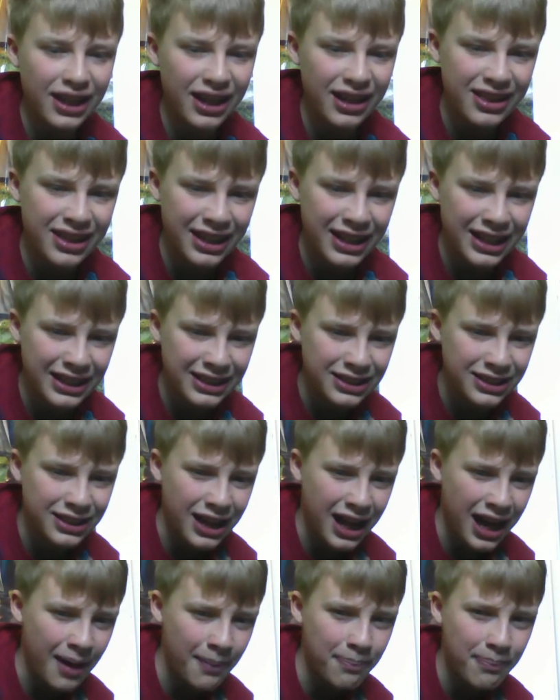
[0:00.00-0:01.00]
I think it's
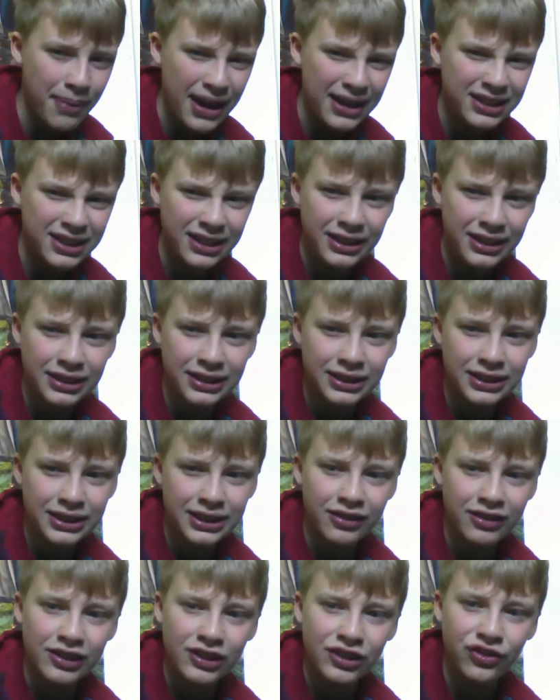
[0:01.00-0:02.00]
better than
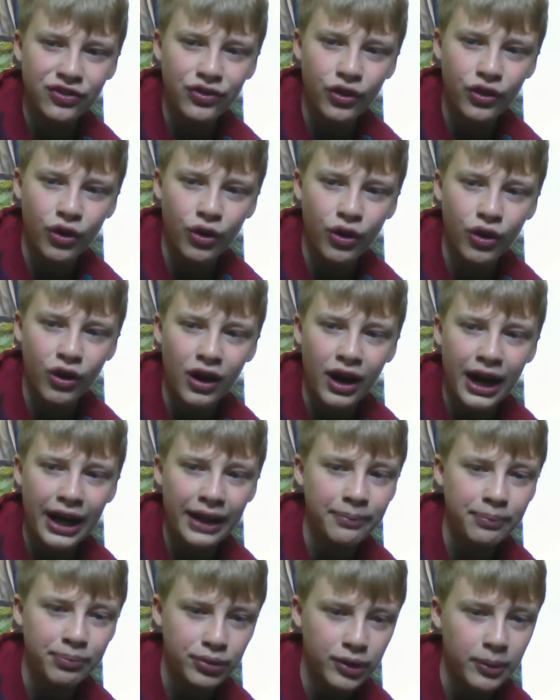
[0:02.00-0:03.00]
Series 4,
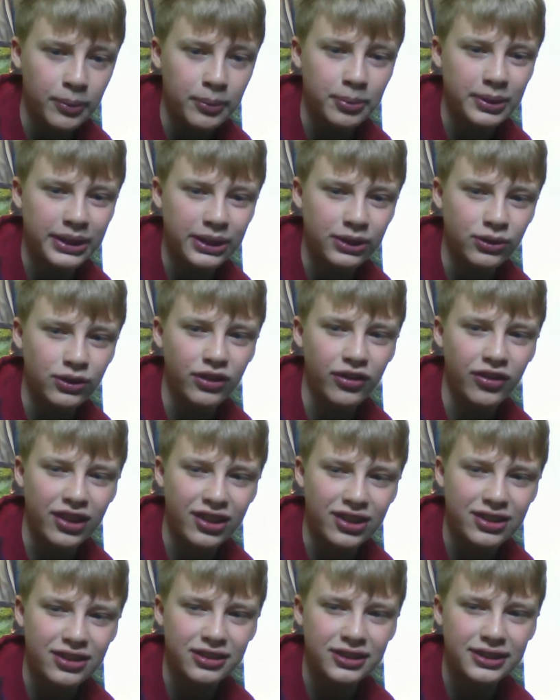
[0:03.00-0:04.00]
and probably all of the
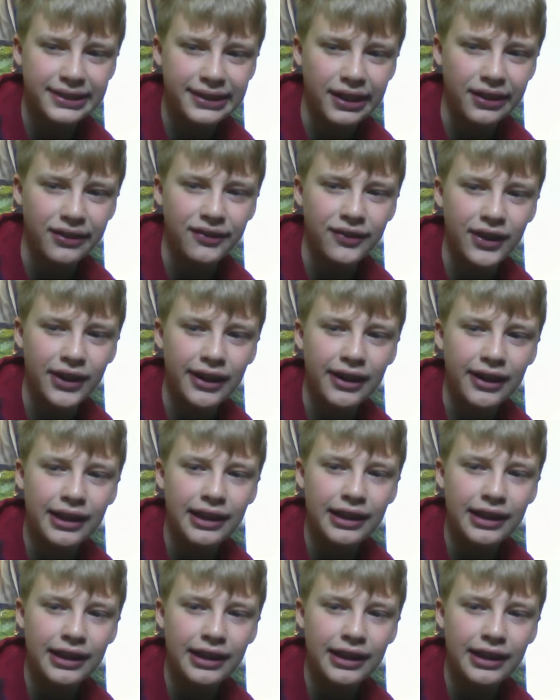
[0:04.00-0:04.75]
series so far.